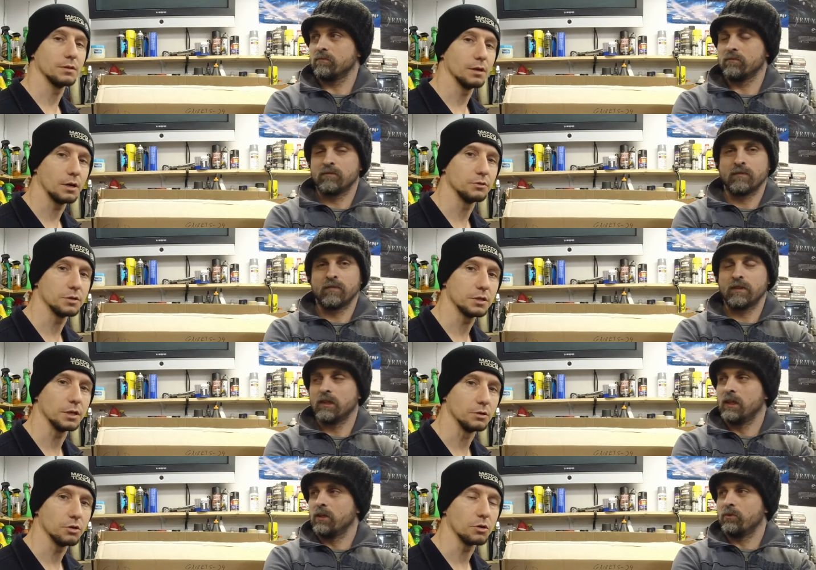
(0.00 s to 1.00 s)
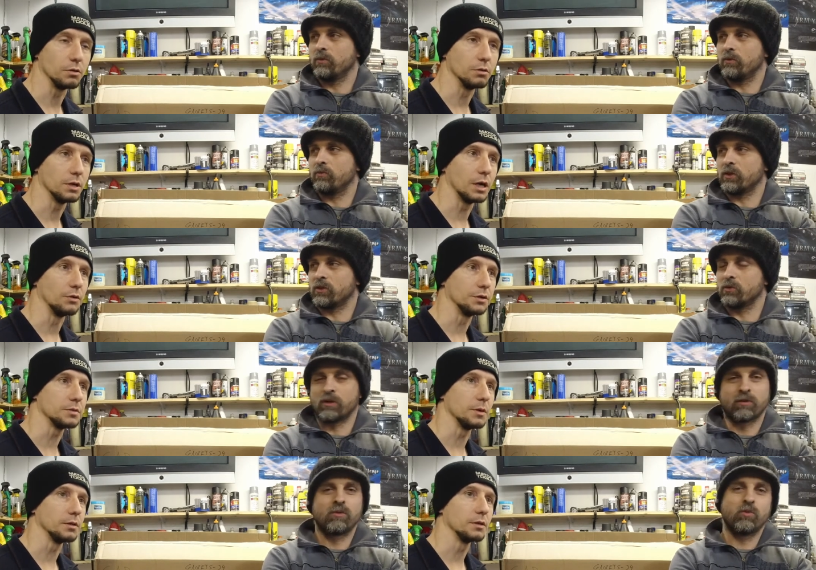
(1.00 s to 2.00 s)
Speaker 1: hard to say total because hours,
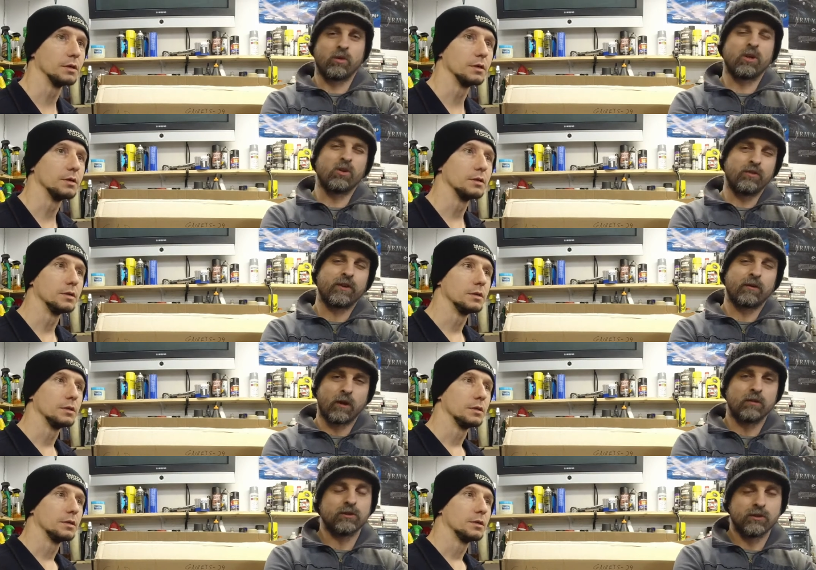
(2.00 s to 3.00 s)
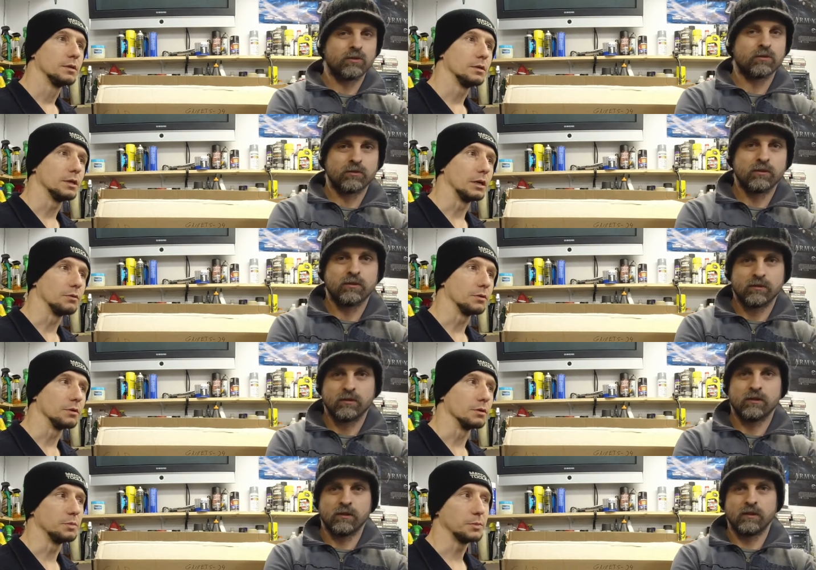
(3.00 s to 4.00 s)
we
Speaker 2: were we were goofing around too.
Speaker 1: Yeah, we were.
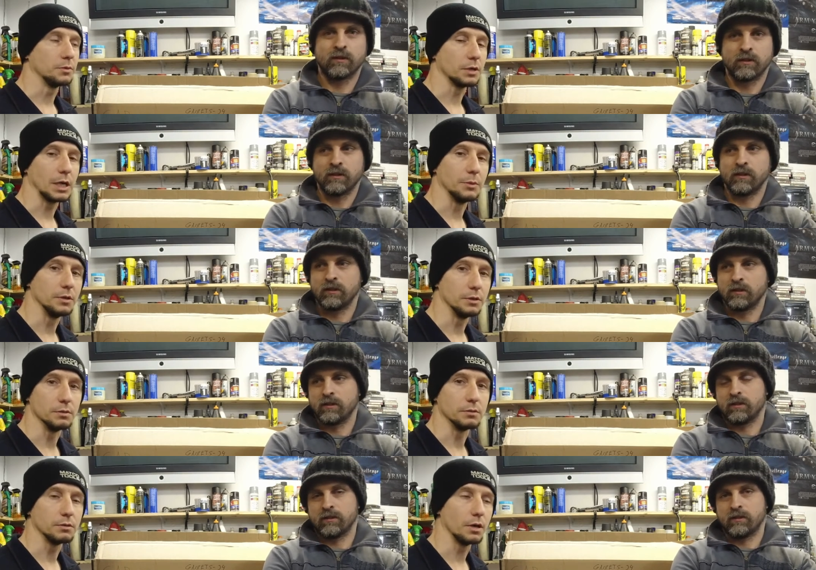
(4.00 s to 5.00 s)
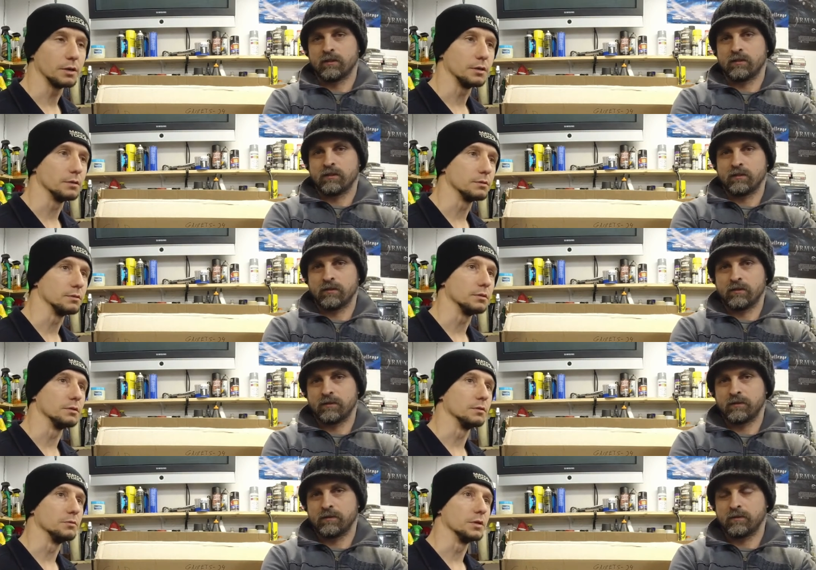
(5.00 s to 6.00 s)
You know, people were coming in, talking, you
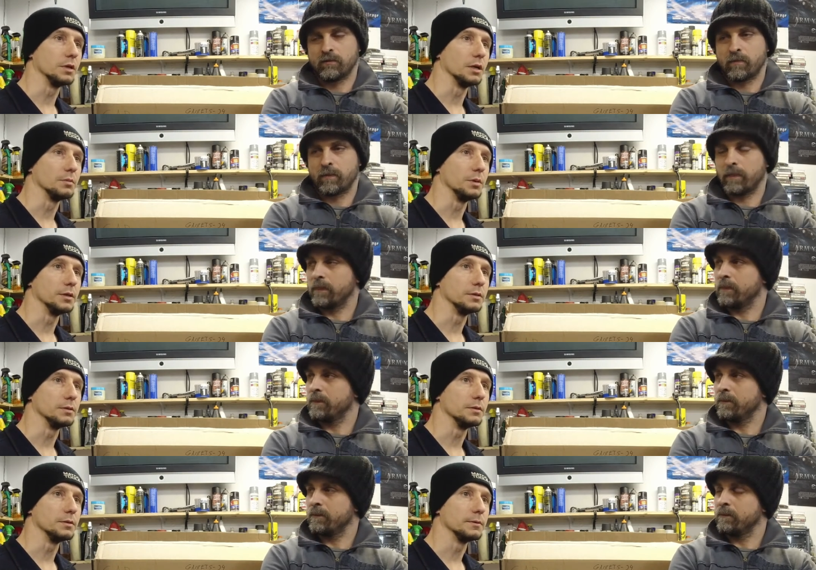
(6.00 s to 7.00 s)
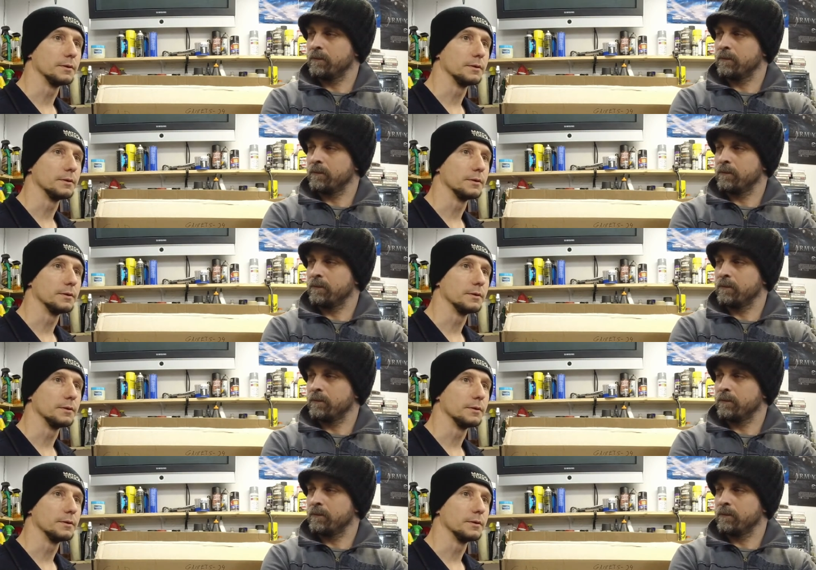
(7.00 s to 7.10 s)
know, and whatnot. But uh,